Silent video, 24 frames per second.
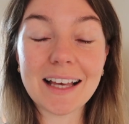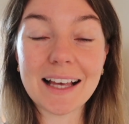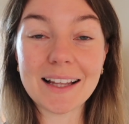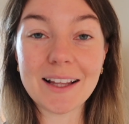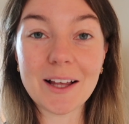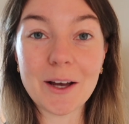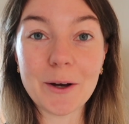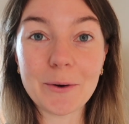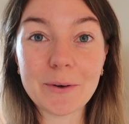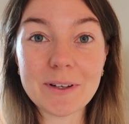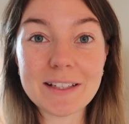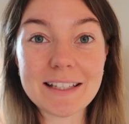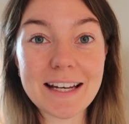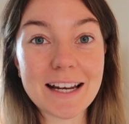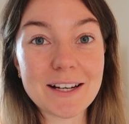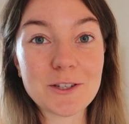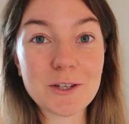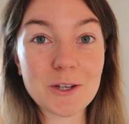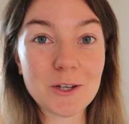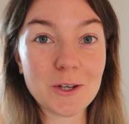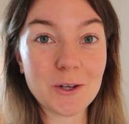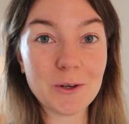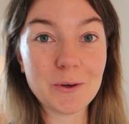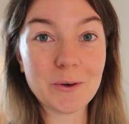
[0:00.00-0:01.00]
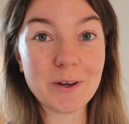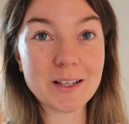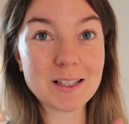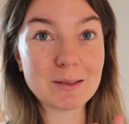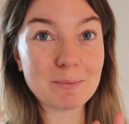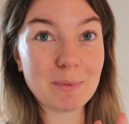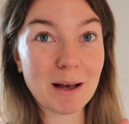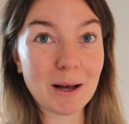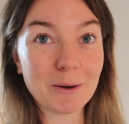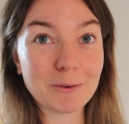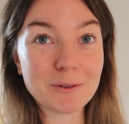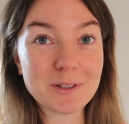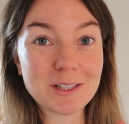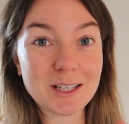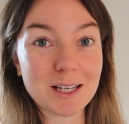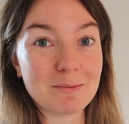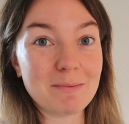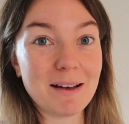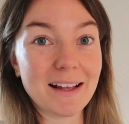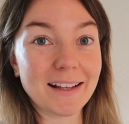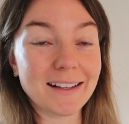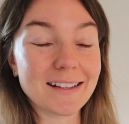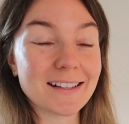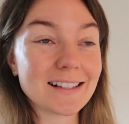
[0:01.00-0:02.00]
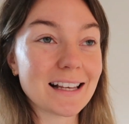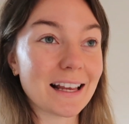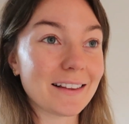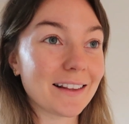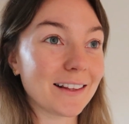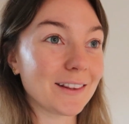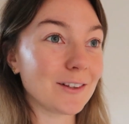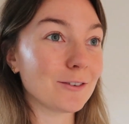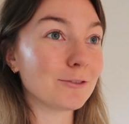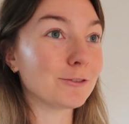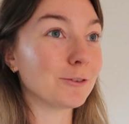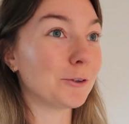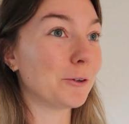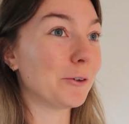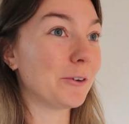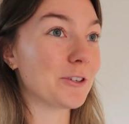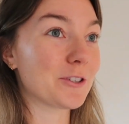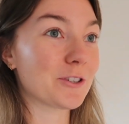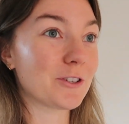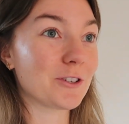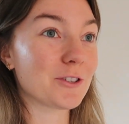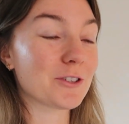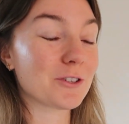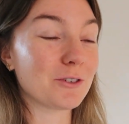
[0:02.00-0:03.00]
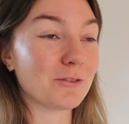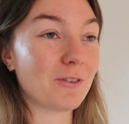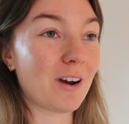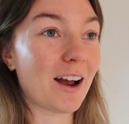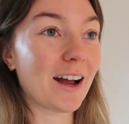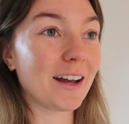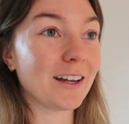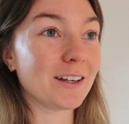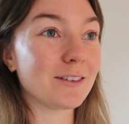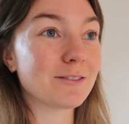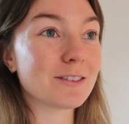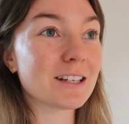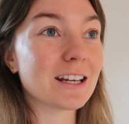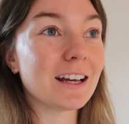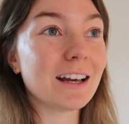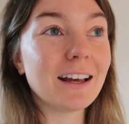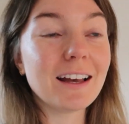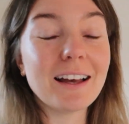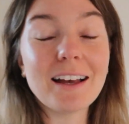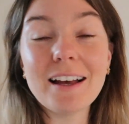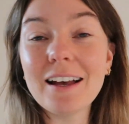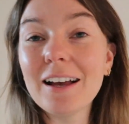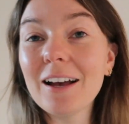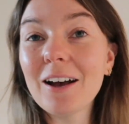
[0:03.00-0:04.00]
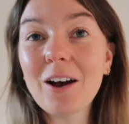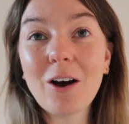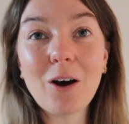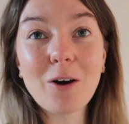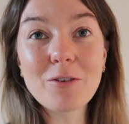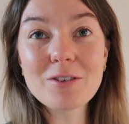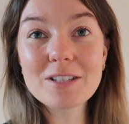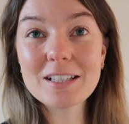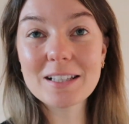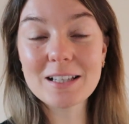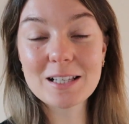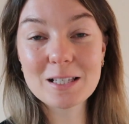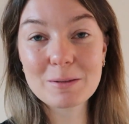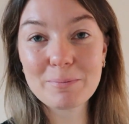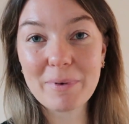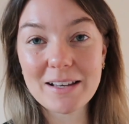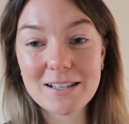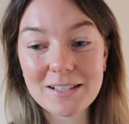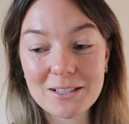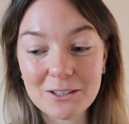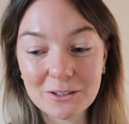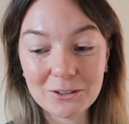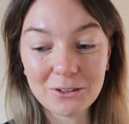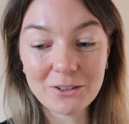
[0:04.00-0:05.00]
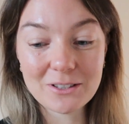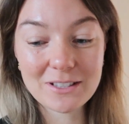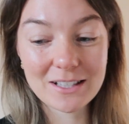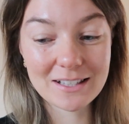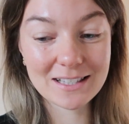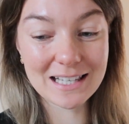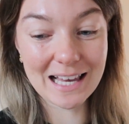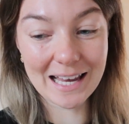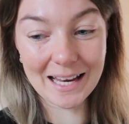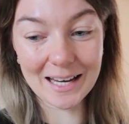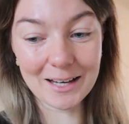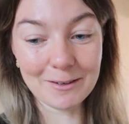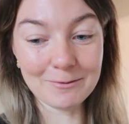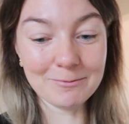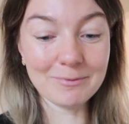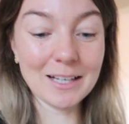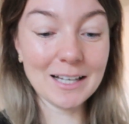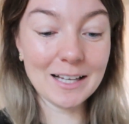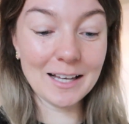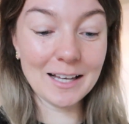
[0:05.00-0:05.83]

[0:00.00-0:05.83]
Hello, day 2 is about to commence. I think the floor has just arrived. Obviously the space still looks the same.